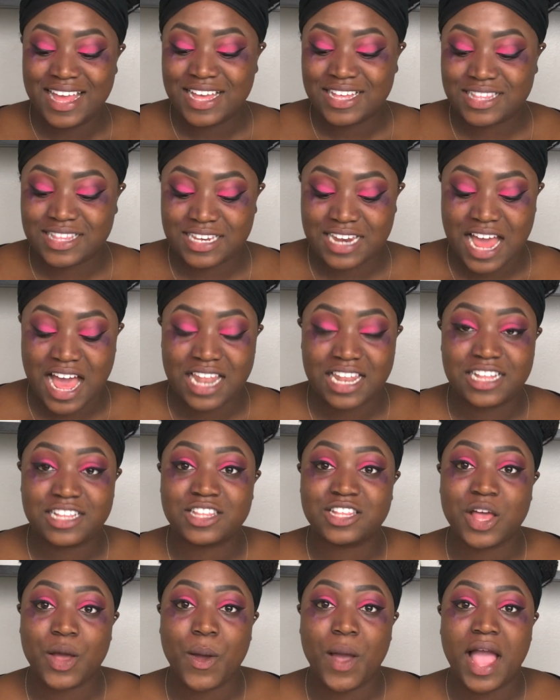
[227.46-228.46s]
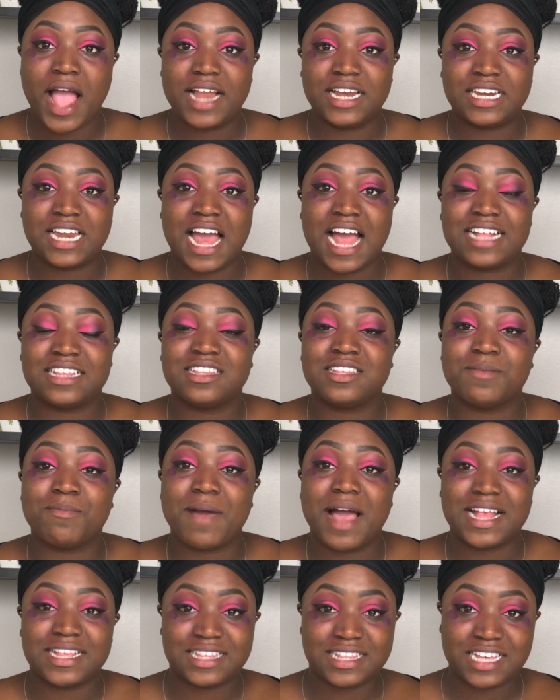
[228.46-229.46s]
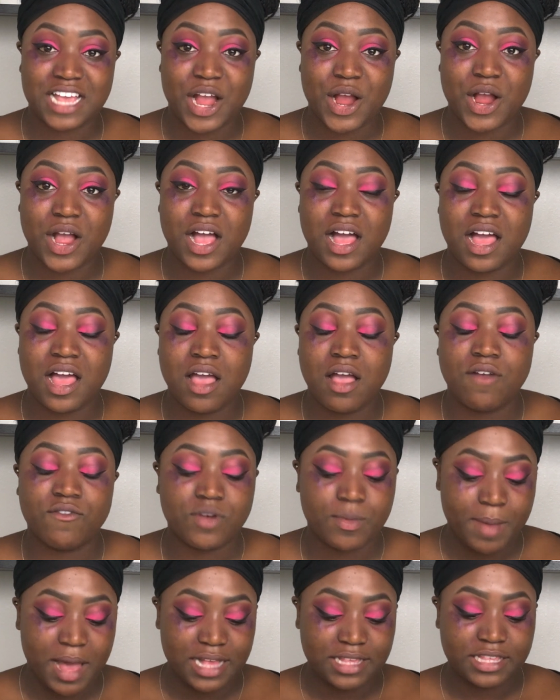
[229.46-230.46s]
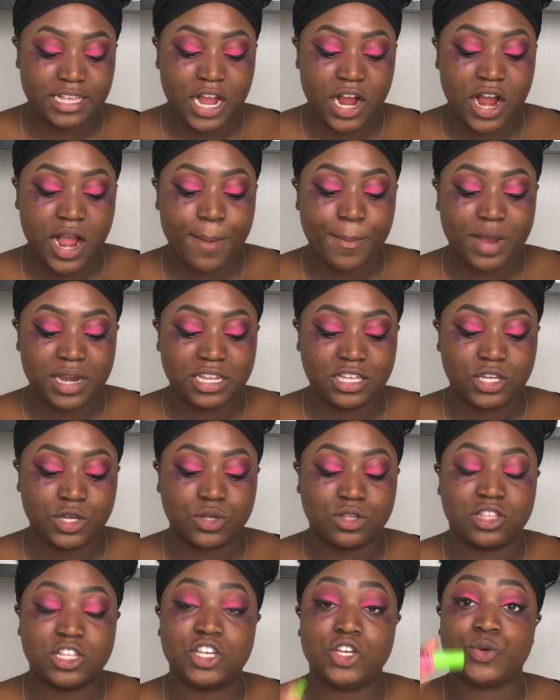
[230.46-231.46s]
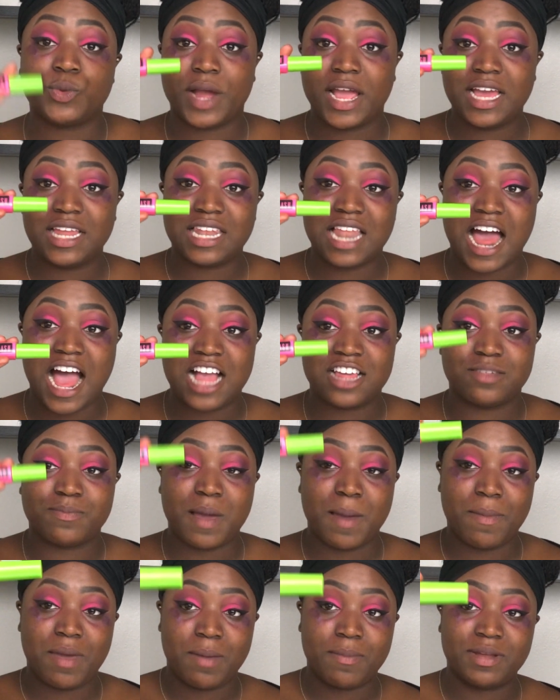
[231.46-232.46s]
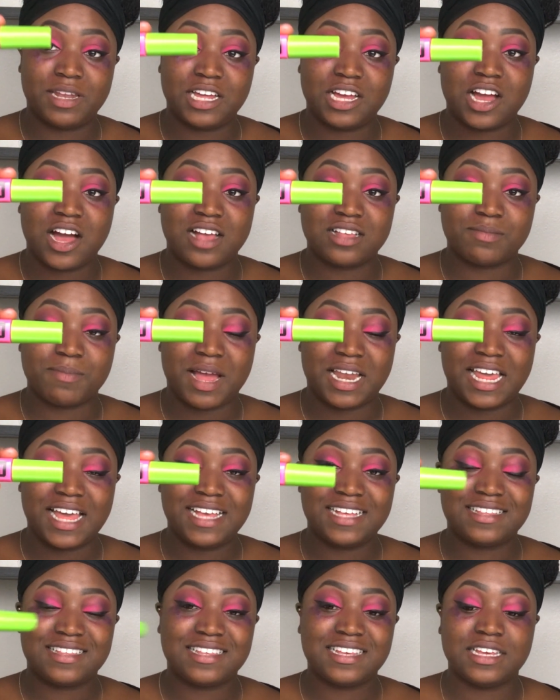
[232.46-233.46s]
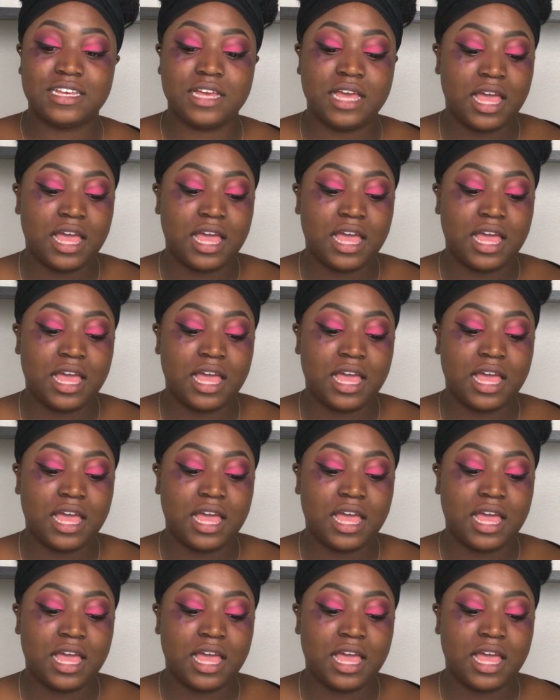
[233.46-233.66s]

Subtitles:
So now let's go ahead and add some mascara. For mascara, I'm going to use the Great Lash by Maybelline Cosmetics.